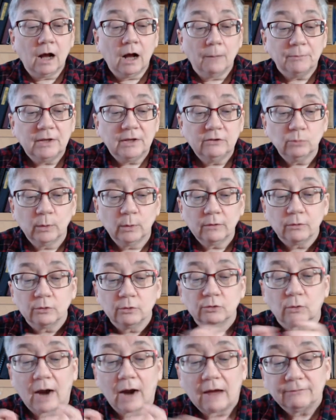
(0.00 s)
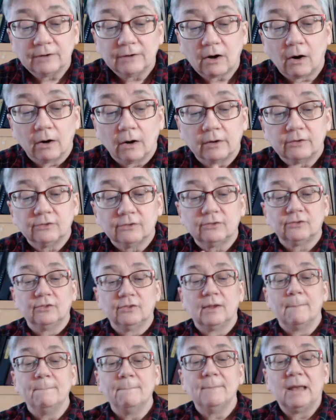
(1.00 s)
He's one of those graphic artists
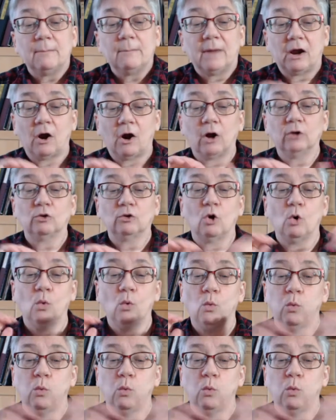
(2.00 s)
that make my heart go